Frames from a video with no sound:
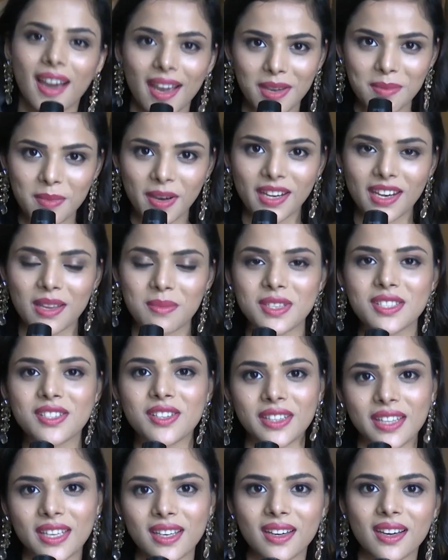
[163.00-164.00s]
Hi, my name is
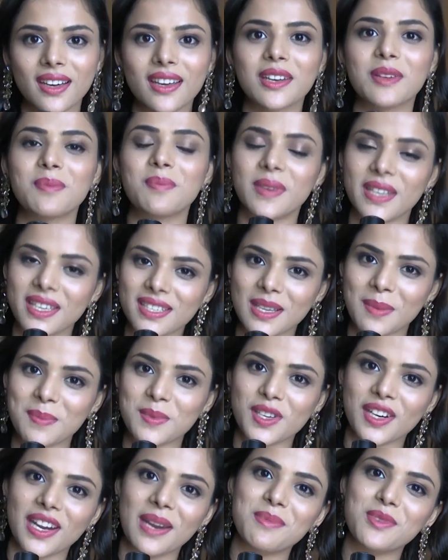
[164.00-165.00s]
Kriti Garg. Please
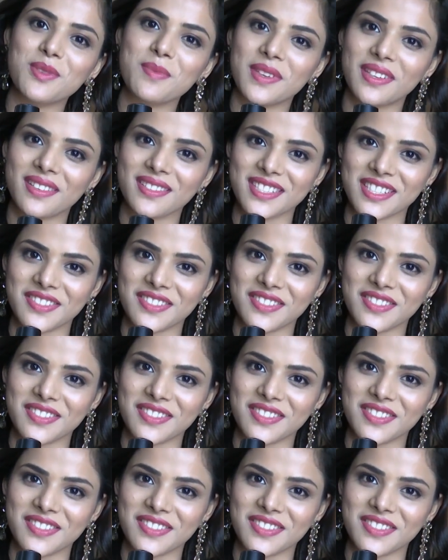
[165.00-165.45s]
subscribe to Mirror